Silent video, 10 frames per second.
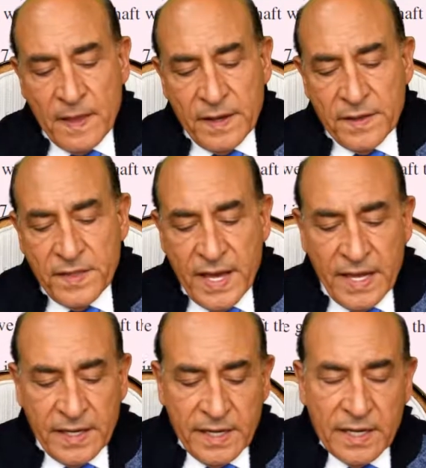
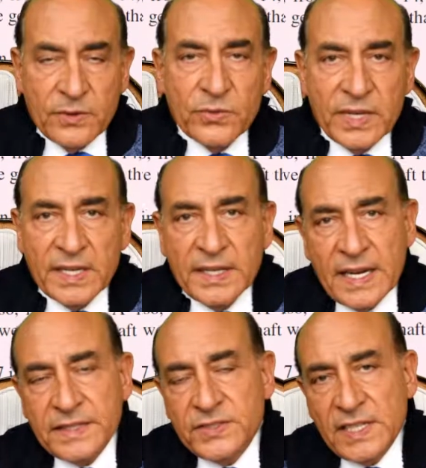then we are
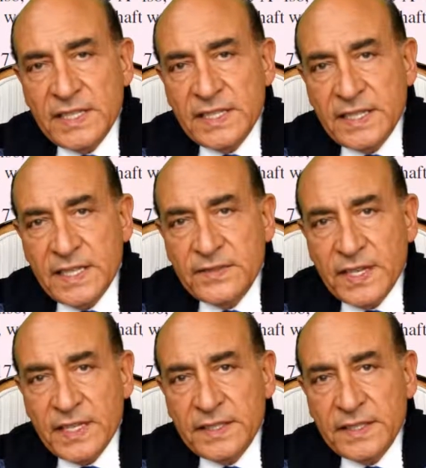not really
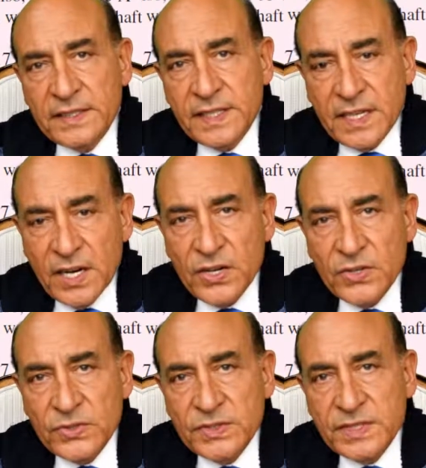given the
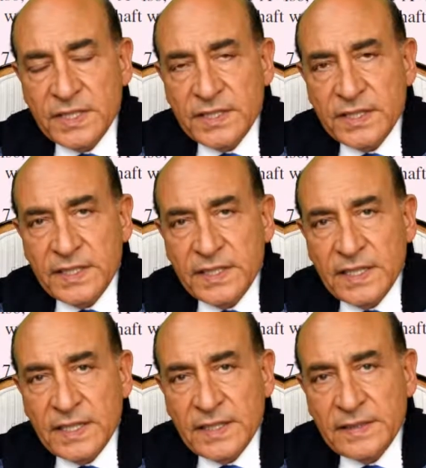code, the
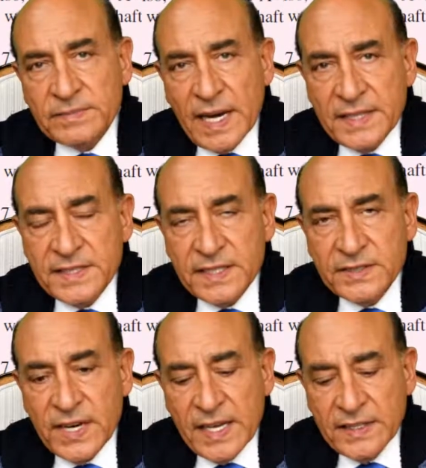IT
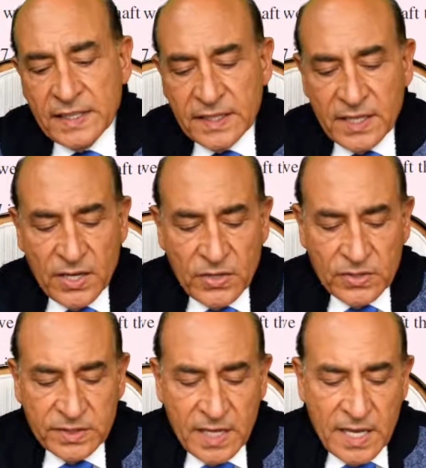grade and the
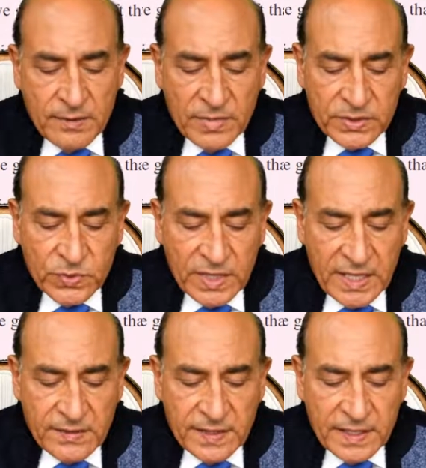code, but we're
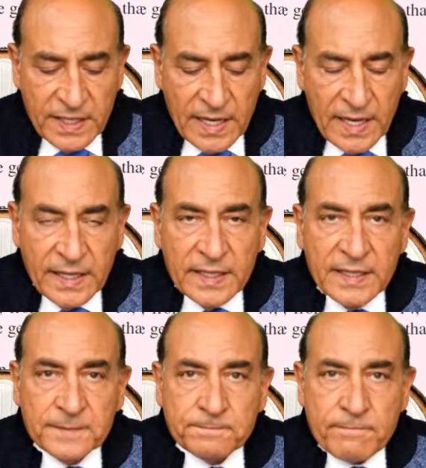given the